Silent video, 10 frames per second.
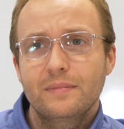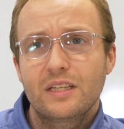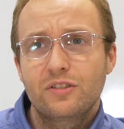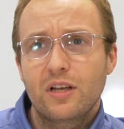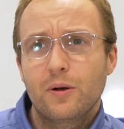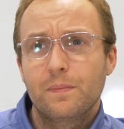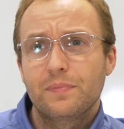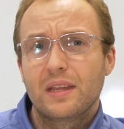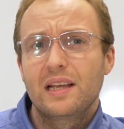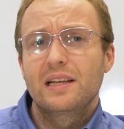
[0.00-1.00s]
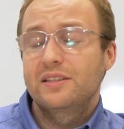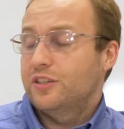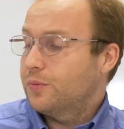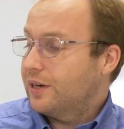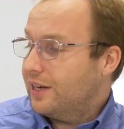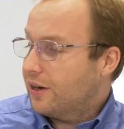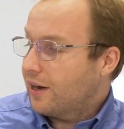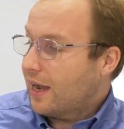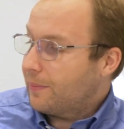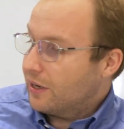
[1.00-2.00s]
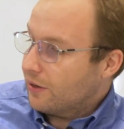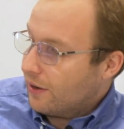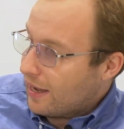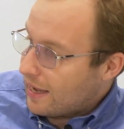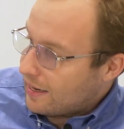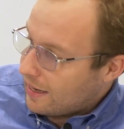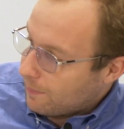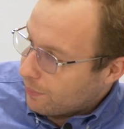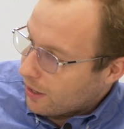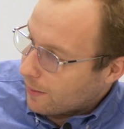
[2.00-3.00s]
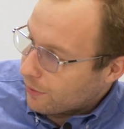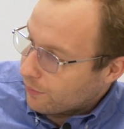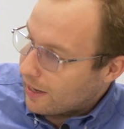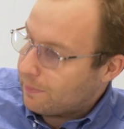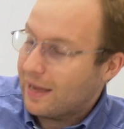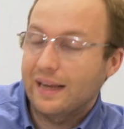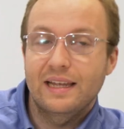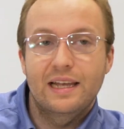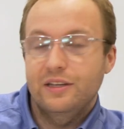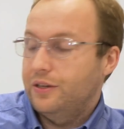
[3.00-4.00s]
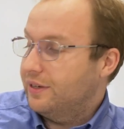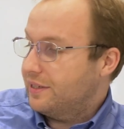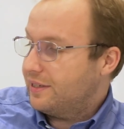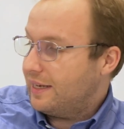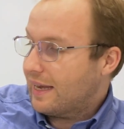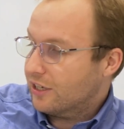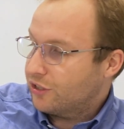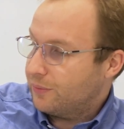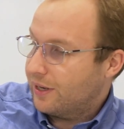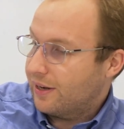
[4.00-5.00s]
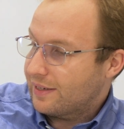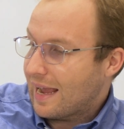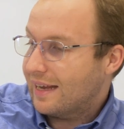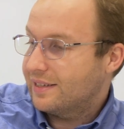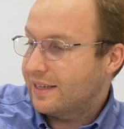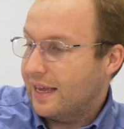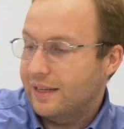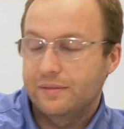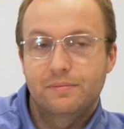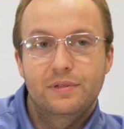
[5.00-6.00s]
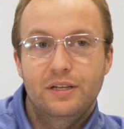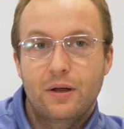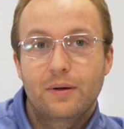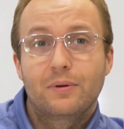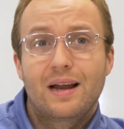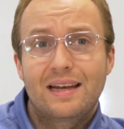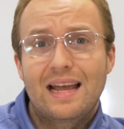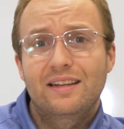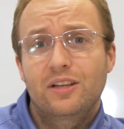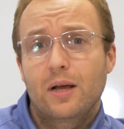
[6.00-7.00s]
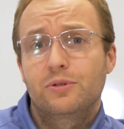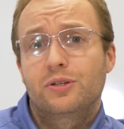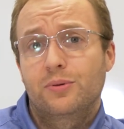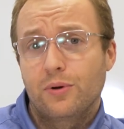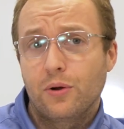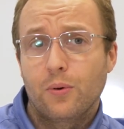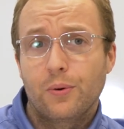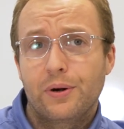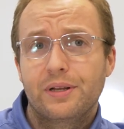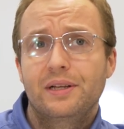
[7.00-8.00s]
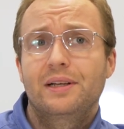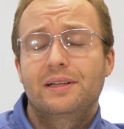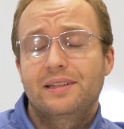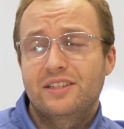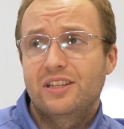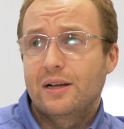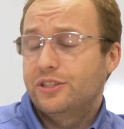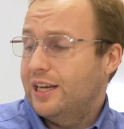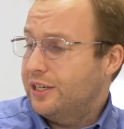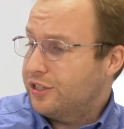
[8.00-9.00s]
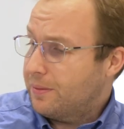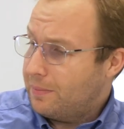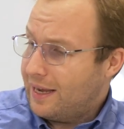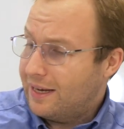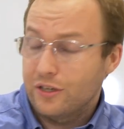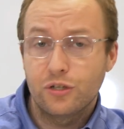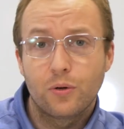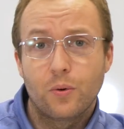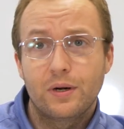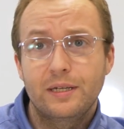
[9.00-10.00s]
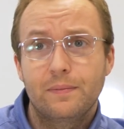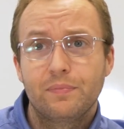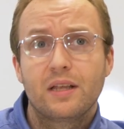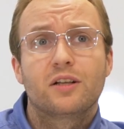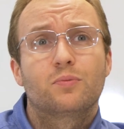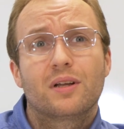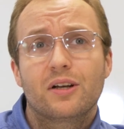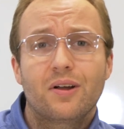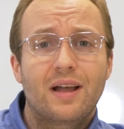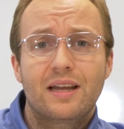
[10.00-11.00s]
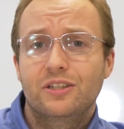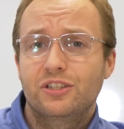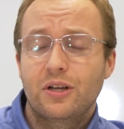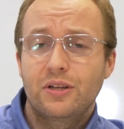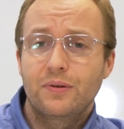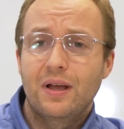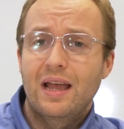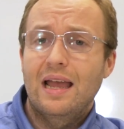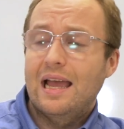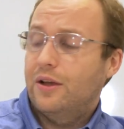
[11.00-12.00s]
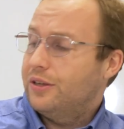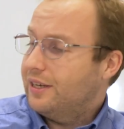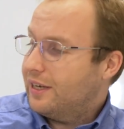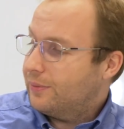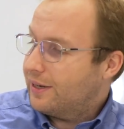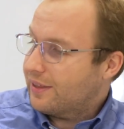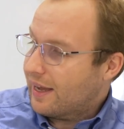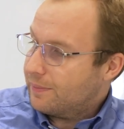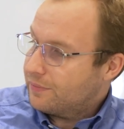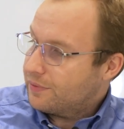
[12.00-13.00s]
So since we're here, I'm going to go ahead and pop right back in. You can see actually where it had said, where I had the option to record, that's now changed to manage recording. We're going to go ahead and show you how you can get rid of that.